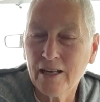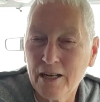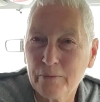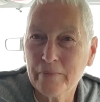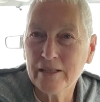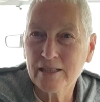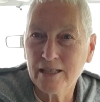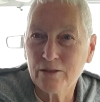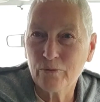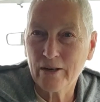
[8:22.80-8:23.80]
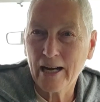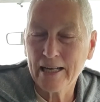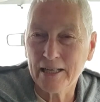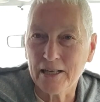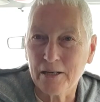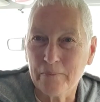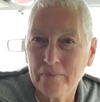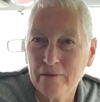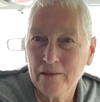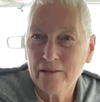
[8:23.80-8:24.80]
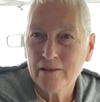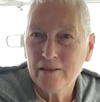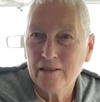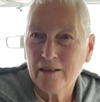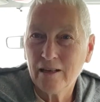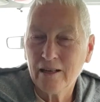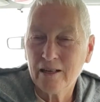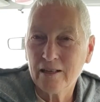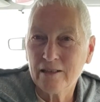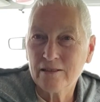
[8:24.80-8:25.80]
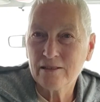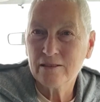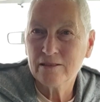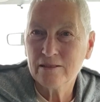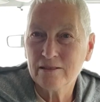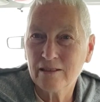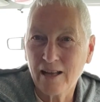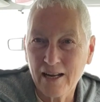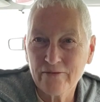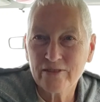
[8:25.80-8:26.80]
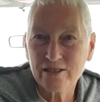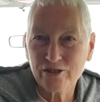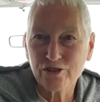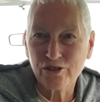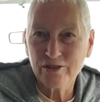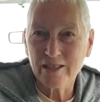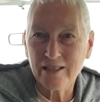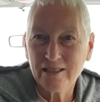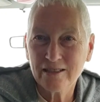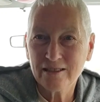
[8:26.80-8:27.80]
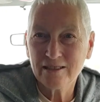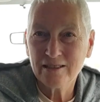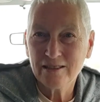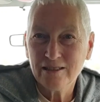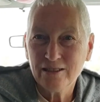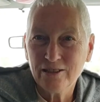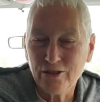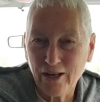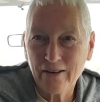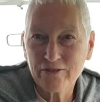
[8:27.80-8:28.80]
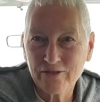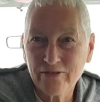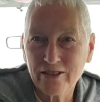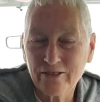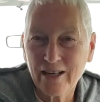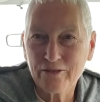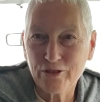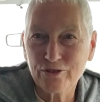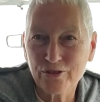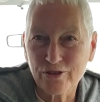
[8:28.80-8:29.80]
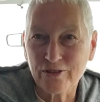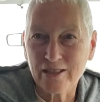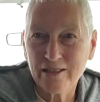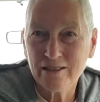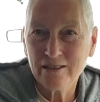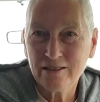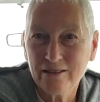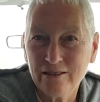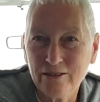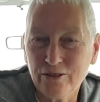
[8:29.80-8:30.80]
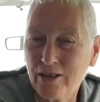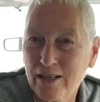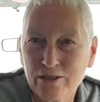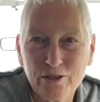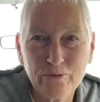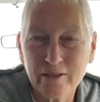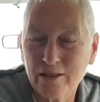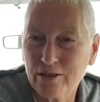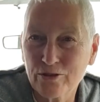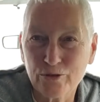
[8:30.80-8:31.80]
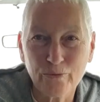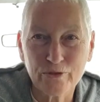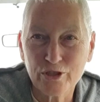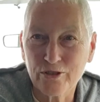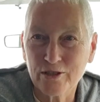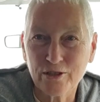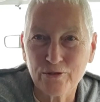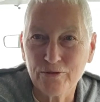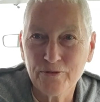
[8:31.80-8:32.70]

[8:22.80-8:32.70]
help me to get where I am. And life is a journey. You have to figure out your journey. You can't do what others want you to do.